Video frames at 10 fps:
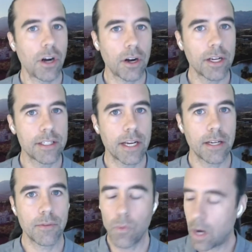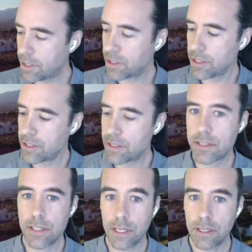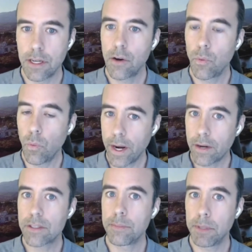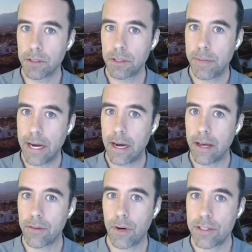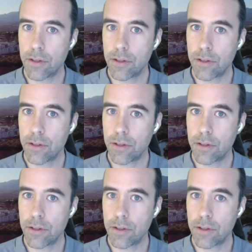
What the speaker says: architect watches to see where to build the path, right?